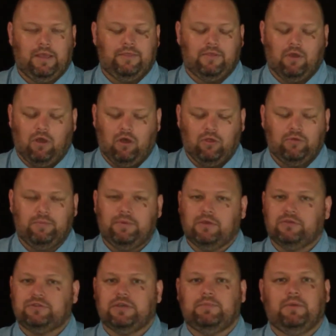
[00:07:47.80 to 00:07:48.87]
All the
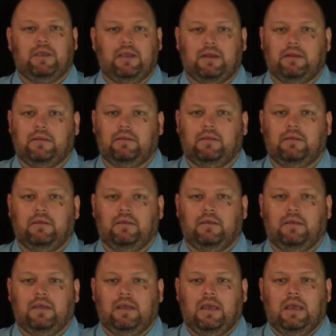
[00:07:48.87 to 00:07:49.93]
bills get paid.
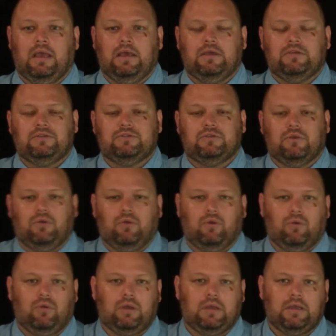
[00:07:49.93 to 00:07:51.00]

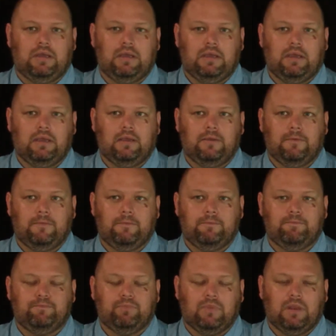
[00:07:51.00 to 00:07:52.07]
So
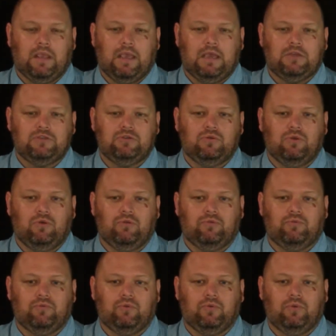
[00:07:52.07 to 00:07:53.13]
as you go
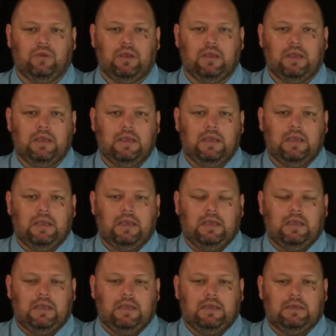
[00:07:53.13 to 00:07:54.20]
through,
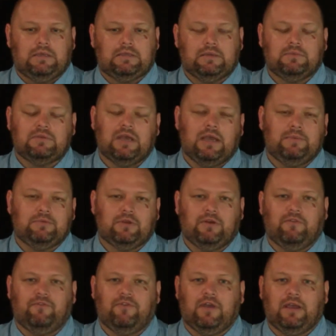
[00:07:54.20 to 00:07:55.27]
sometimes you're
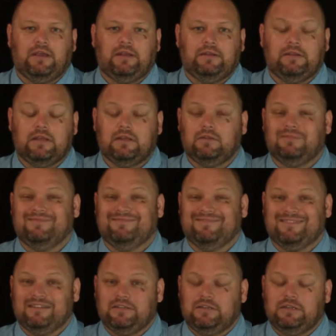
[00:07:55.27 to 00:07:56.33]
going to find that
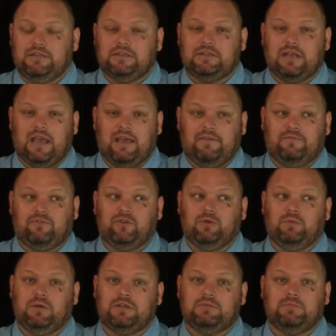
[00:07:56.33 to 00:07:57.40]
you just have too
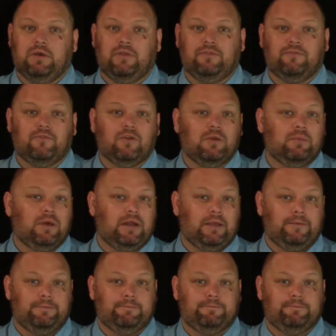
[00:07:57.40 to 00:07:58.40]
much month for your money.